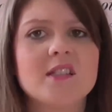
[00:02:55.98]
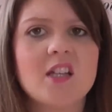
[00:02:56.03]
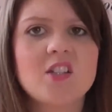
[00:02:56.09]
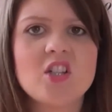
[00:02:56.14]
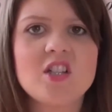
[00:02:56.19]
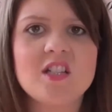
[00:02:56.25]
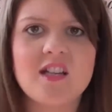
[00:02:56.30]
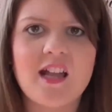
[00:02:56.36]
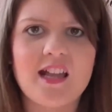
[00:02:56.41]

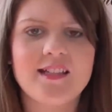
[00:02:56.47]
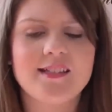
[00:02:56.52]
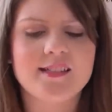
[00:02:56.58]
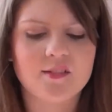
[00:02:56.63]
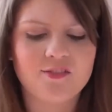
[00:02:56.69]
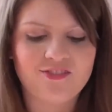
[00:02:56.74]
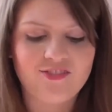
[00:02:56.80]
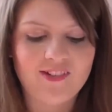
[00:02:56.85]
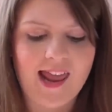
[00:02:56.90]
such a
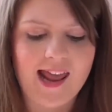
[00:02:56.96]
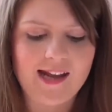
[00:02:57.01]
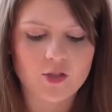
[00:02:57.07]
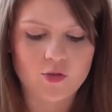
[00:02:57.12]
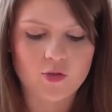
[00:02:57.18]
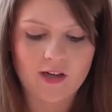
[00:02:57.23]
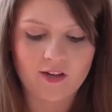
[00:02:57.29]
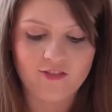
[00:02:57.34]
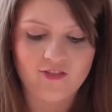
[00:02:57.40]
nice
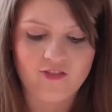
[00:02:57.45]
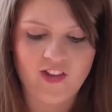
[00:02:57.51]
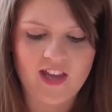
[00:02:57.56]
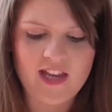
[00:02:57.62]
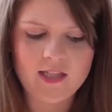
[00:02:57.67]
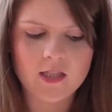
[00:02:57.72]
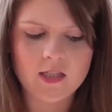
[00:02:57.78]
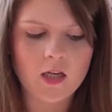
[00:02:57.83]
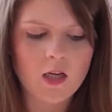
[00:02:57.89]
flattering
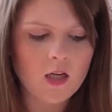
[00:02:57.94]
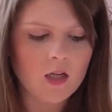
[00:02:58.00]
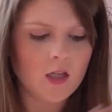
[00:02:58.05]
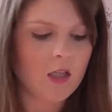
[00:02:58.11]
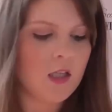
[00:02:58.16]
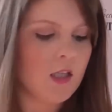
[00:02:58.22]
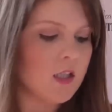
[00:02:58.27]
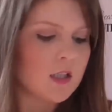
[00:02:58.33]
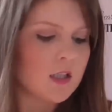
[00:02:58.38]
fit,
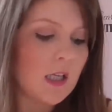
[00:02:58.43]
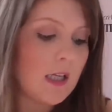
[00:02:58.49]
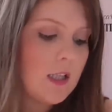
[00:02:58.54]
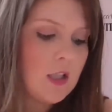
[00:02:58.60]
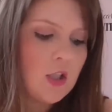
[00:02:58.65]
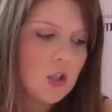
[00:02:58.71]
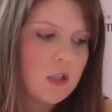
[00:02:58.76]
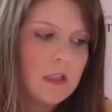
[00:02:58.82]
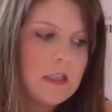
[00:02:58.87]
so I
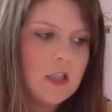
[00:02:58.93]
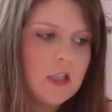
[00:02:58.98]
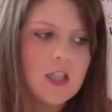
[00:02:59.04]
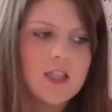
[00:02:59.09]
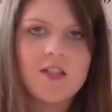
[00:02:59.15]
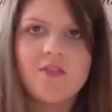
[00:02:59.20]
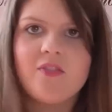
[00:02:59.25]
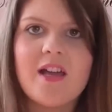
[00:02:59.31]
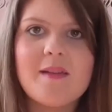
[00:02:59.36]
could totally
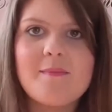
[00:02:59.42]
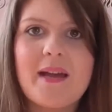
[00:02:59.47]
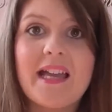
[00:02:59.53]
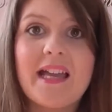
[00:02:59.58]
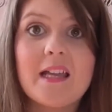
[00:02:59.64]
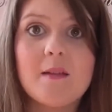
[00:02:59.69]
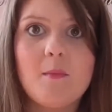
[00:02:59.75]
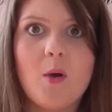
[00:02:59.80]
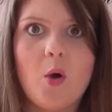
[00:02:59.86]
justify
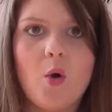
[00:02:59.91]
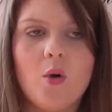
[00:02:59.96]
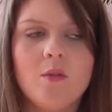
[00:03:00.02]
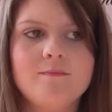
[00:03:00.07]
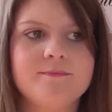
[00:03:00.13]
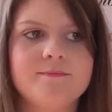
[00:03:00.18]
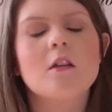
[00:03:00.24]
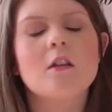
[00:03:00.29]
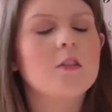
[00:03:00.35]
buying more.
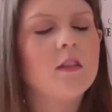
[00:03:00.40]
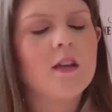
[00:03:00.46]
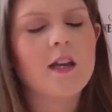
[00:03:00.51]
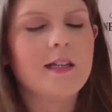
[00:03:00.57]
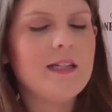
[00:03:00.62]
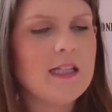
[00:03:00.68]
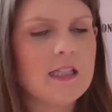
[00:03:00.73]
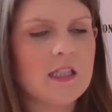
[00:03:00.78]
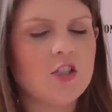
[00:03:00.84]
Not that
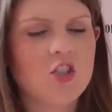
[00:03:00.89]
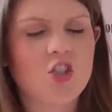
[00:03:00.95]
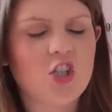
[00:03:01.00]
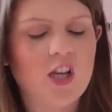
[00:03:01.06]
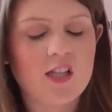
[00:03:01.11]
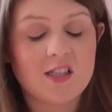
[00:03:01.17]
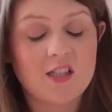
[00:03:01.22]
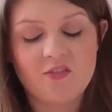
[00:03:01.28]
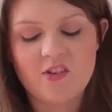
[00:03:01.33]
I needed to
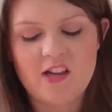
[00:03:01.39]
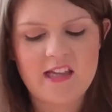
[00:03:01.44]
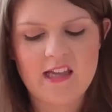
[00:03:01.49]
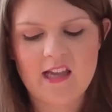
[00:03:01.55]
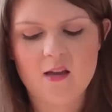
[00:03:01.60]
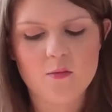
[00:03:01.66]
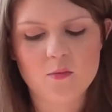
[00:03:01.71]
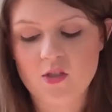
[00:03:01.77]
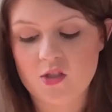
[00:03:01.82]
justify
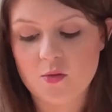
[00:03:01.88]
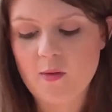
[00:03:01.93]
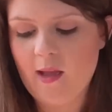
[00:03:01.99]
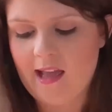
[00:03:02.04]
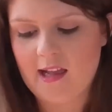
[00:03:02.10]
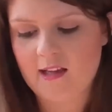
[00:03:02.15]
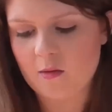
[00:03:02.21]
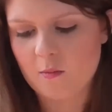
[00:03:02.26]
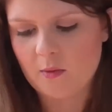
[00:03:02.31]
it, I would do
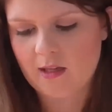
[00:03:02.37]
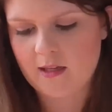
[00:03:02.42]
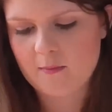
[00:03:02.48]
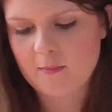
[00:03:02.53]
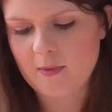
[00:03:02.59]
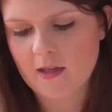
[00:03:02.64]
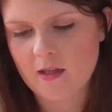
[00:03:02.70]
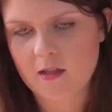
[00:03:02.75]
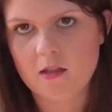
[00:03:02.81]
it anyway,
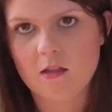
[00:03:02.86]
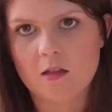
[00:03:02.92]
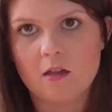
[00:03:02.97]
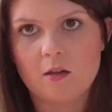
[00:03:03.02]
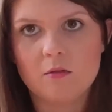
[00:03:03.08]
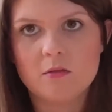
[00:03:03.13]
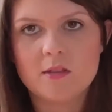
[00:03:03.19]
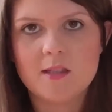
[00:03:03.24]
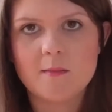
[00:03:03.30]
but you
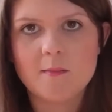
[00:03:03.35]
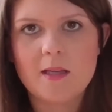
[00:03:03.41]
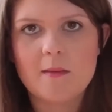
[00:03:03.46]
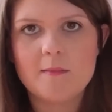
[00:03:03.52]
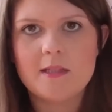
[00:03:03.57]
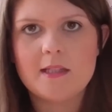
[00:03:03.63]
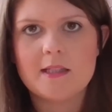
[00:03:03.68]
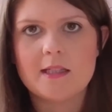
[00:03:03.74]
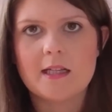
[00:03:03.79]
know,
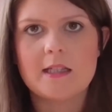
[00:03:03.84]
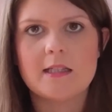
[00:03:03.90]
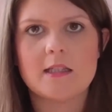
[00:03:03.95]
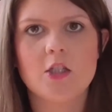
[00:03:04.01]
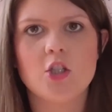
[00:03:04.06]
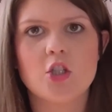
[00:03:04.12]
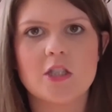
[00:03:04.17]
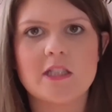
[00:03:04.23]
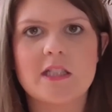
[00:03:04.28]
sometimes it's nice
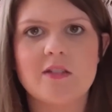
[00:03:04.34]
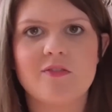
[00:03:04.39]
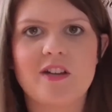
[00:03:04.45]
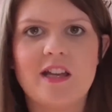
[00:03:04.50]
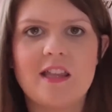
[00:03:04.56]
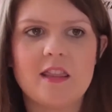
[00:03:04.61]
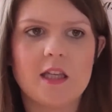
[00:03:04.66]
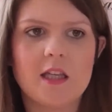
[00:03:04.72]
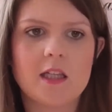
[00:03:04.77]
to justify